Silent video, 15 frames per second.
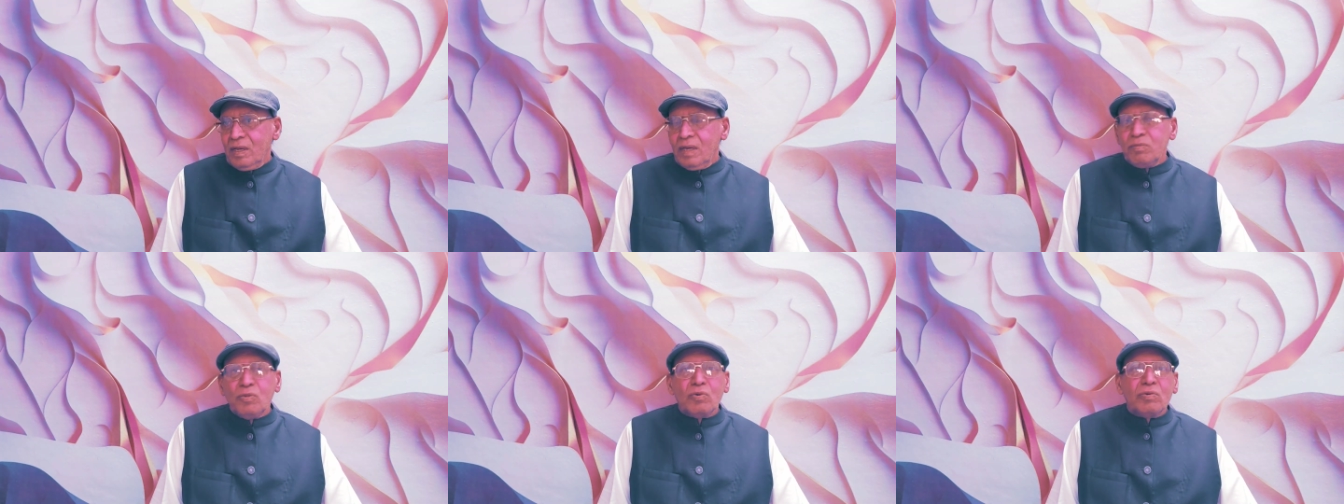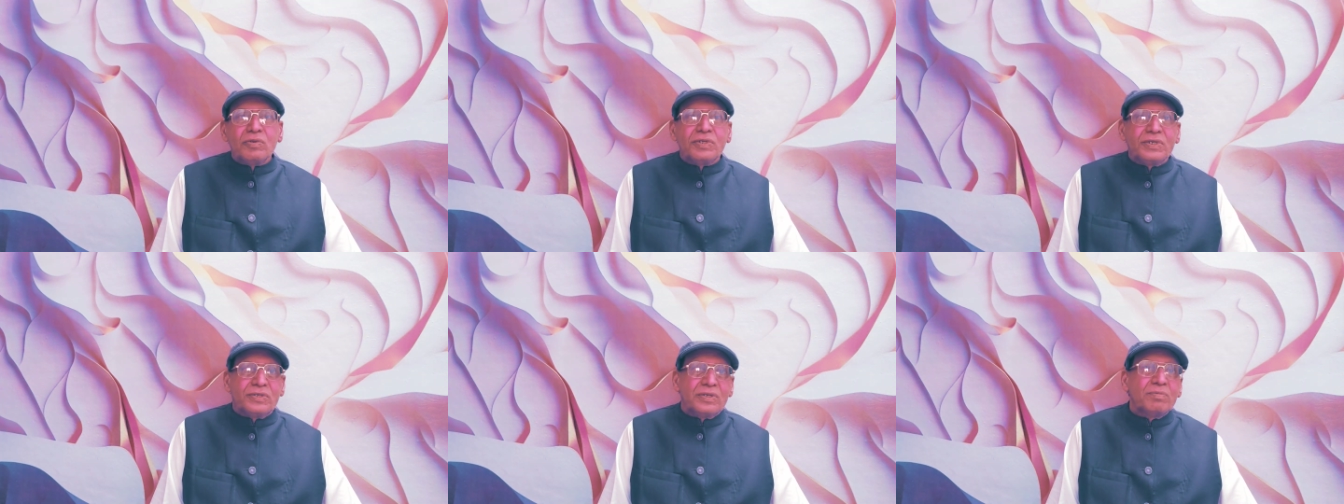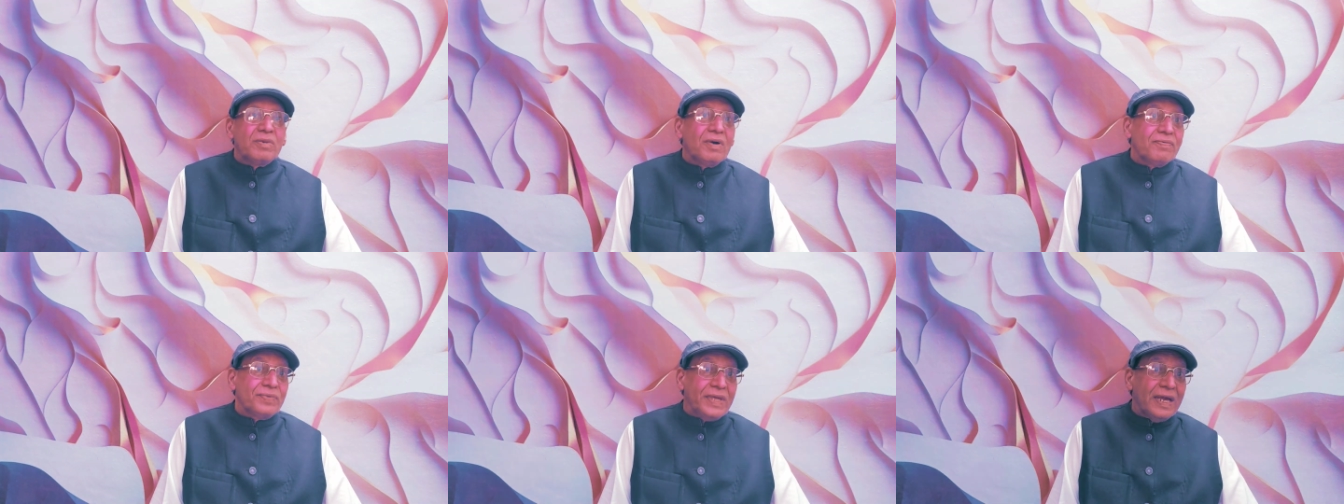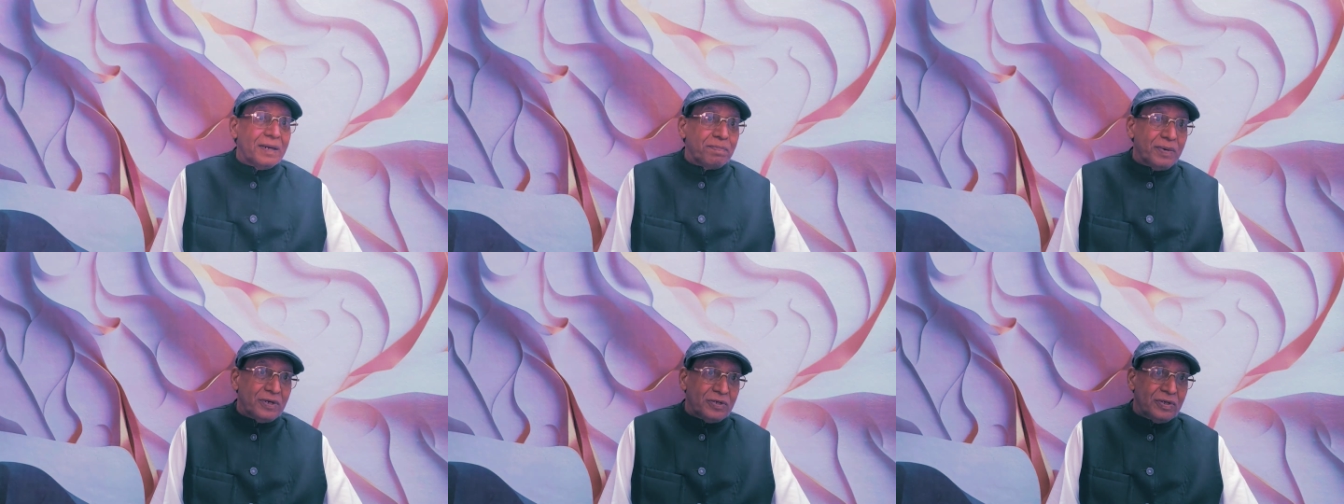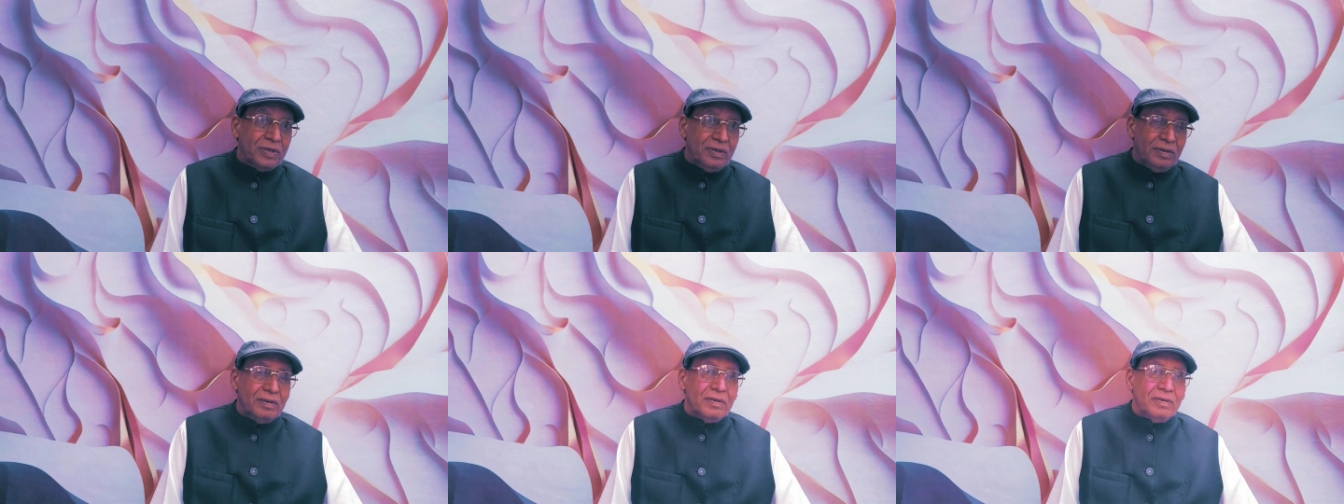immune system of that
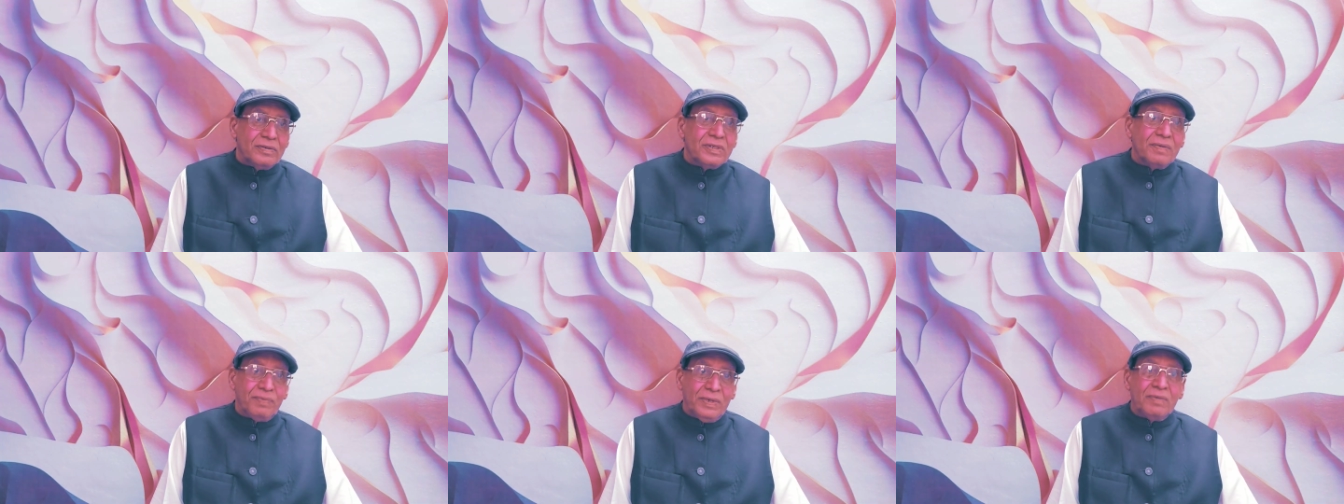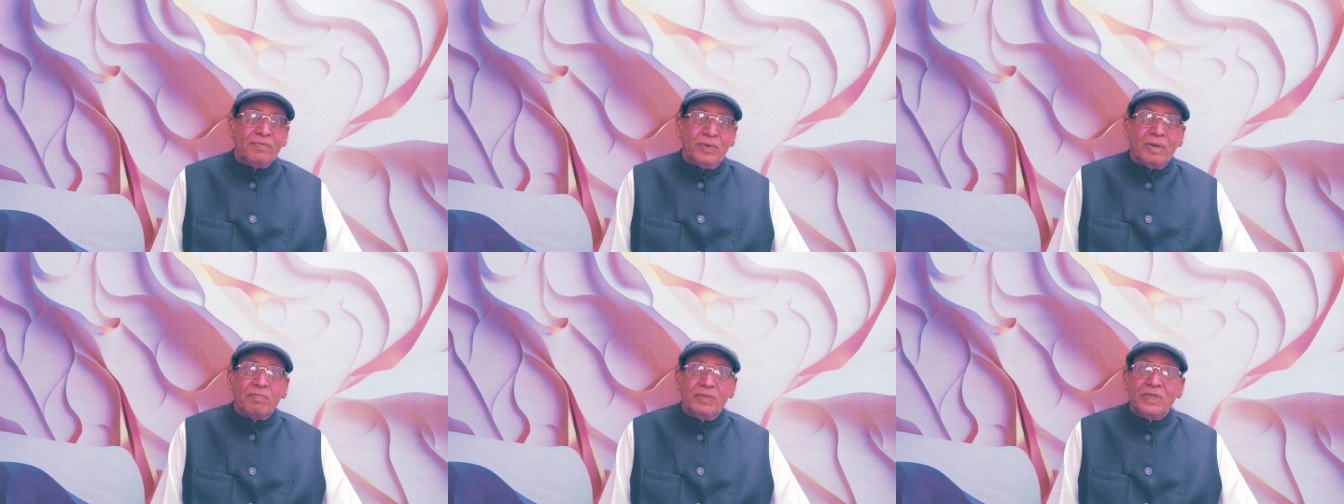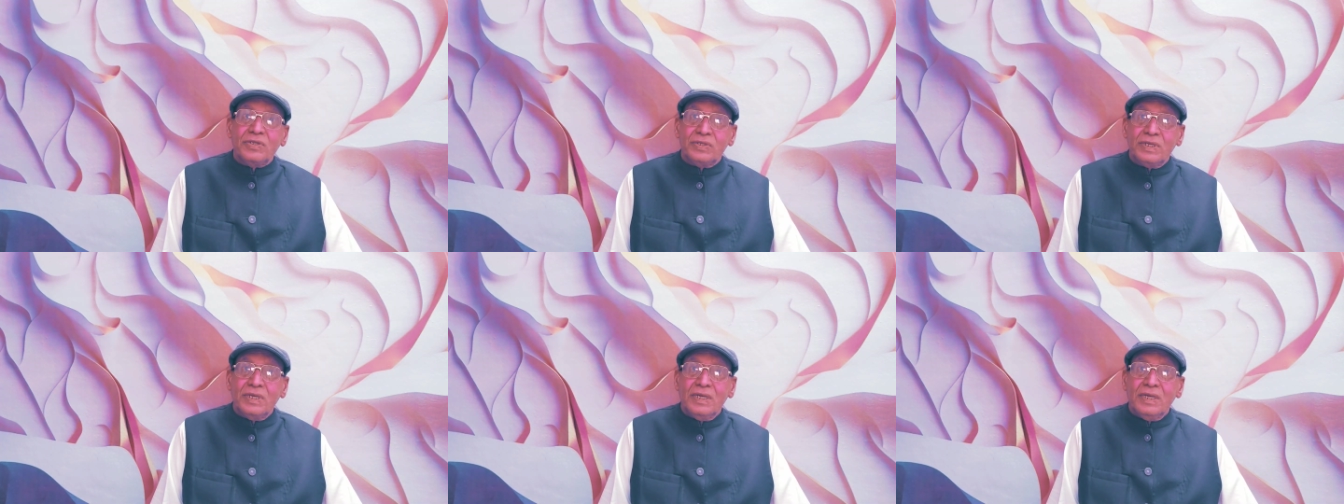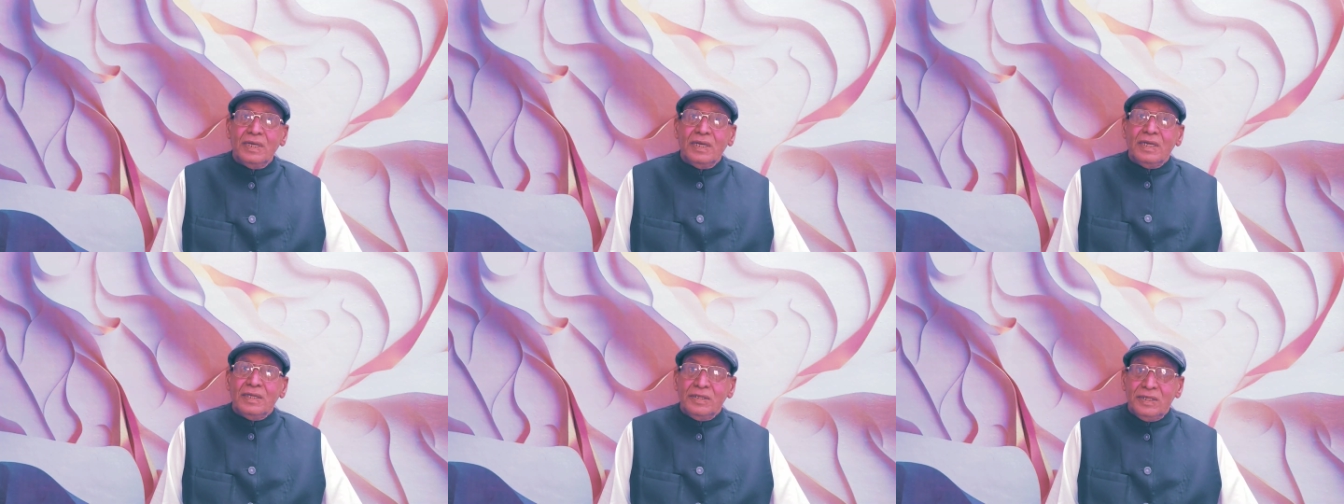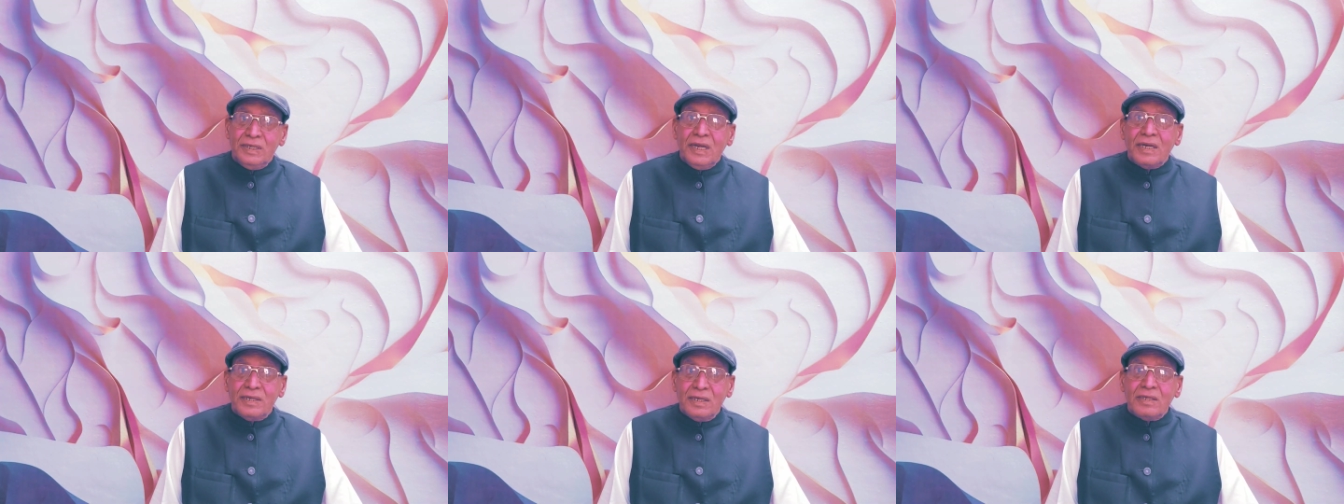person suffering from this
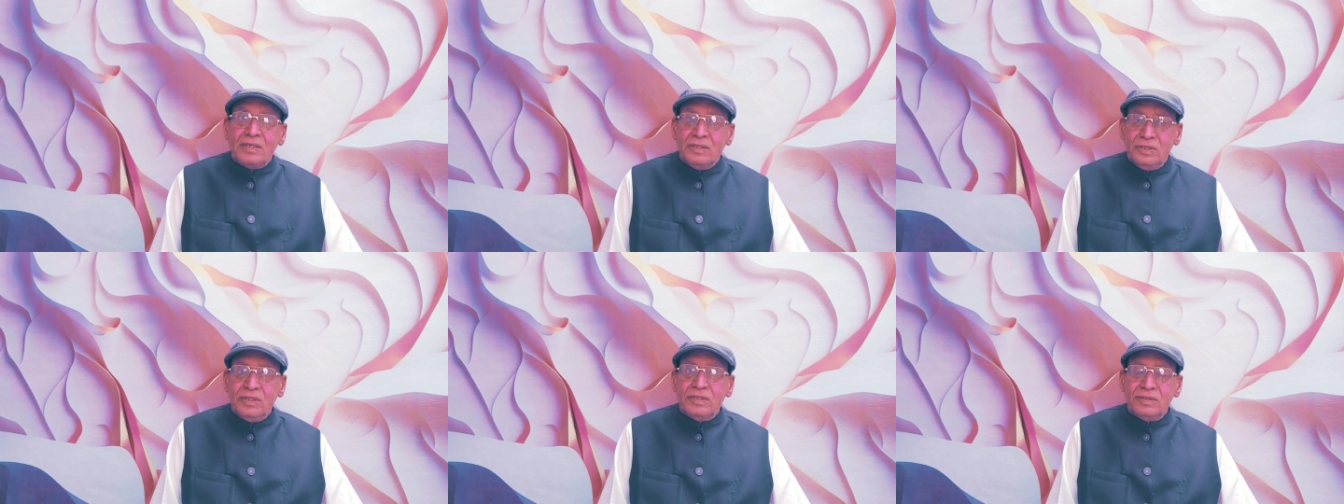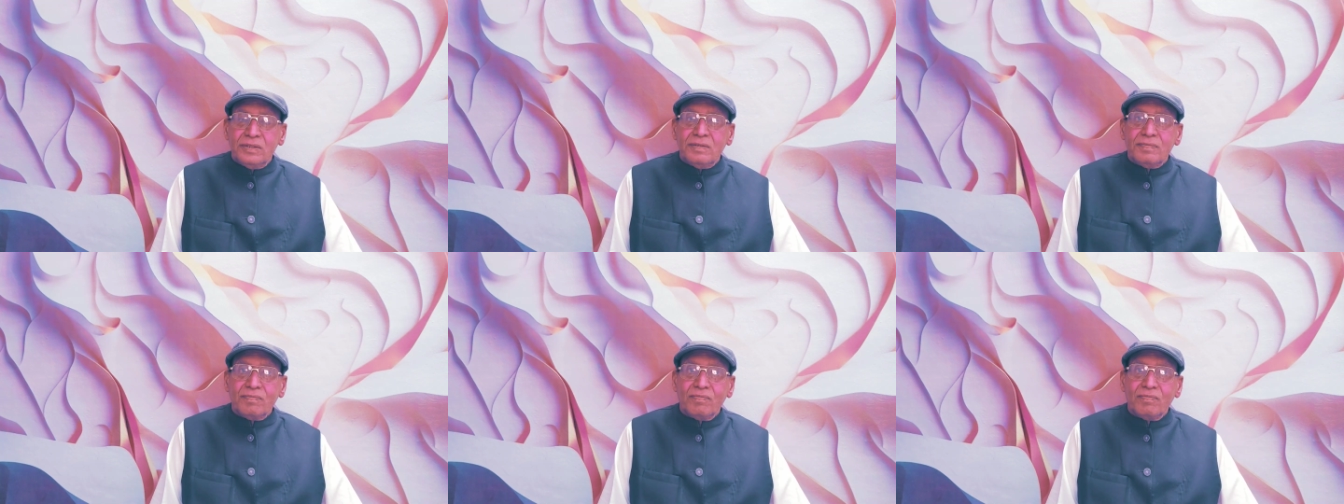genetic disease.